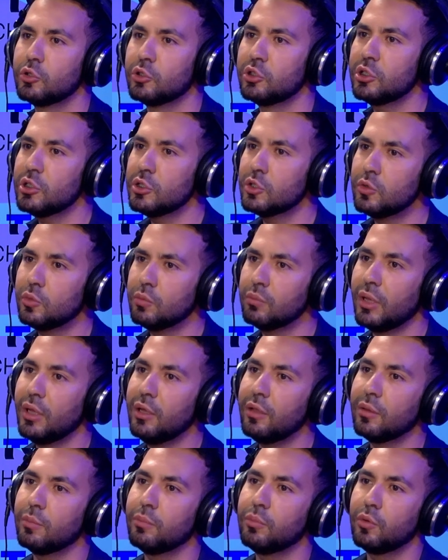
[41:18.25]
Just to
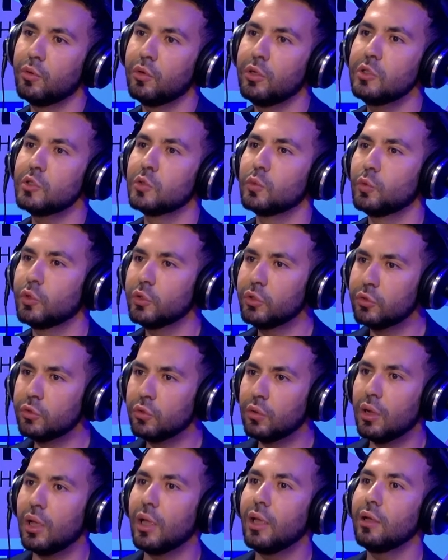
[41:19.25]
make the points, what
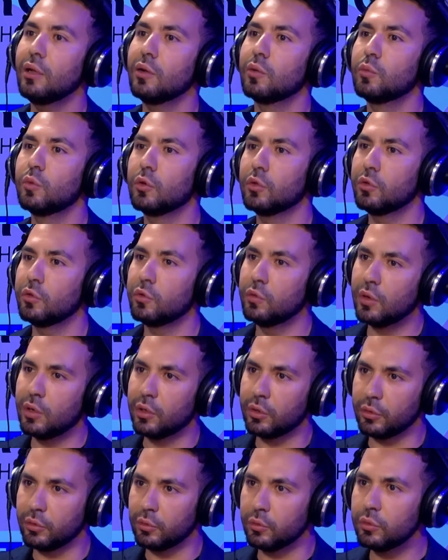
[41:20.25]
you like, what you
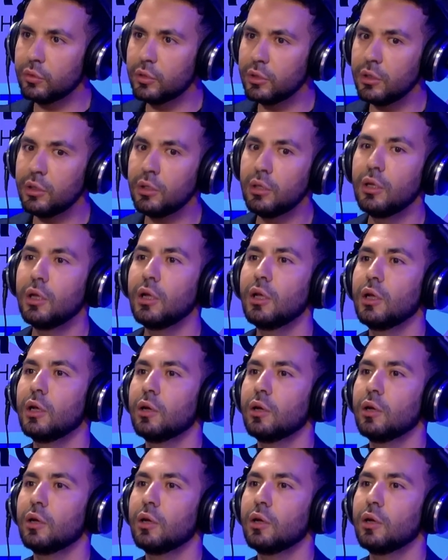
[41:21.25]
are good in,